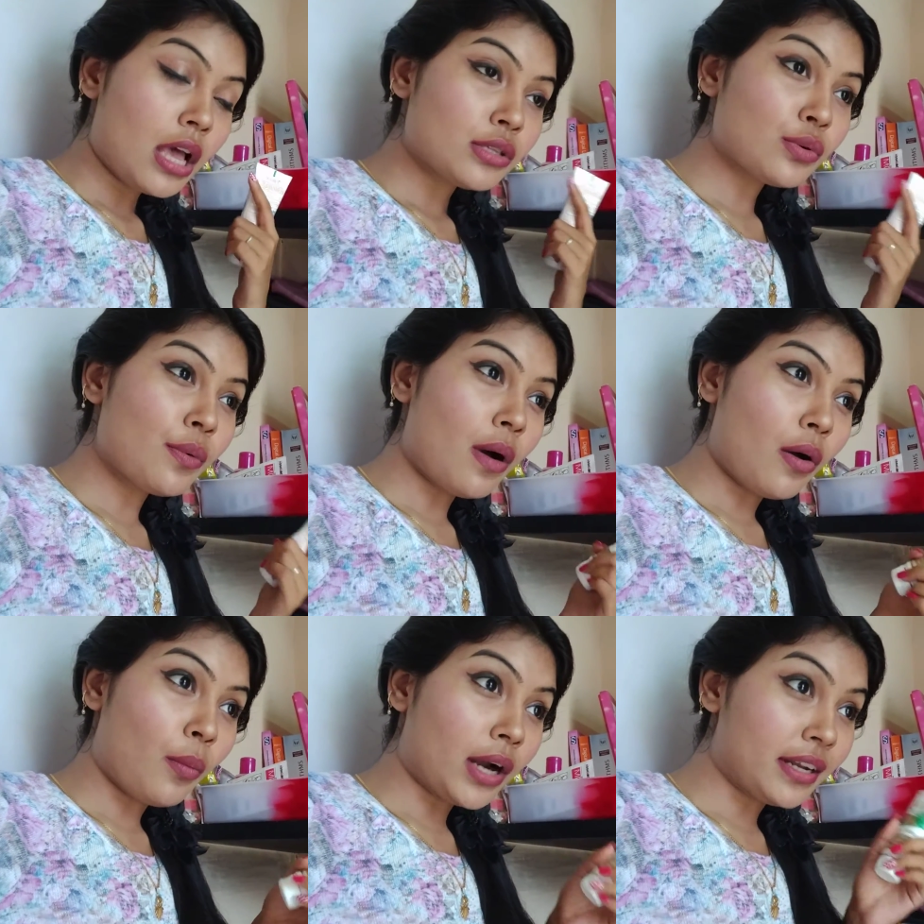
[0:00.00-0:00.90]
So
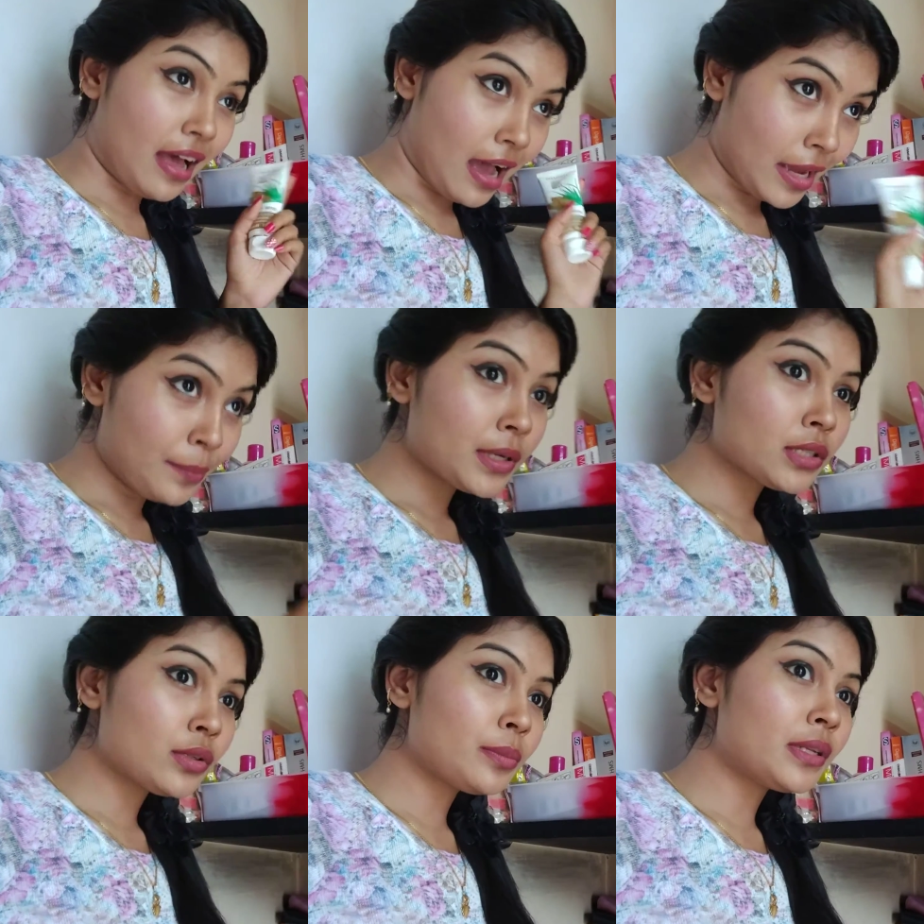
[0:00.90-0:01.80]
what I
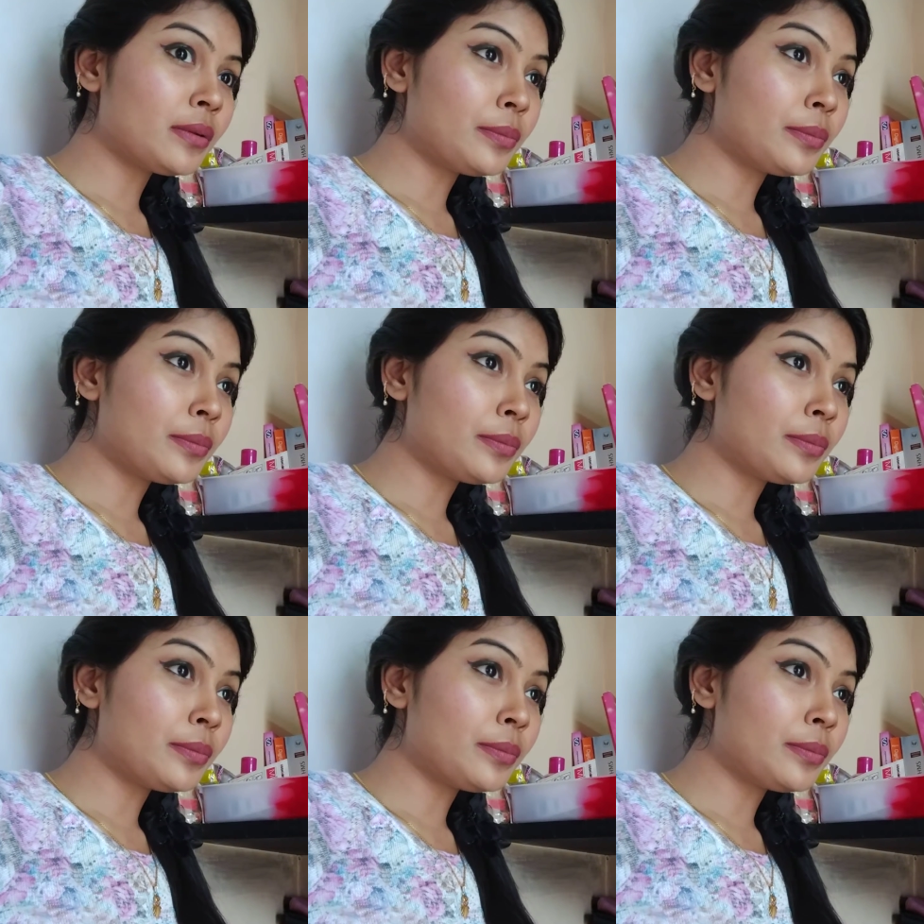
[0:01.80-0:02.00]
particularly